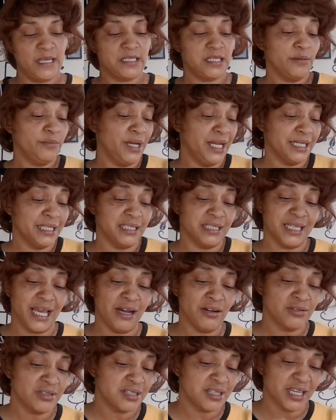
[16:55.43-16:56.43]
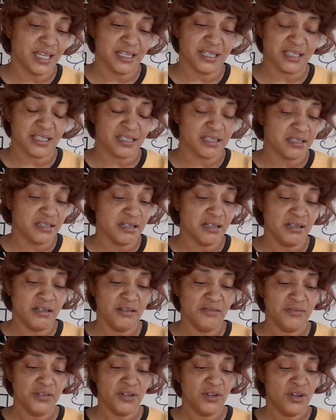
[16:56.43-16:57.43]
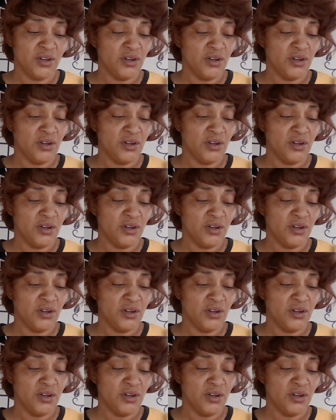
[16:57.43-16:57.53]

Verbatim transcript: Somebody doubts that it's love,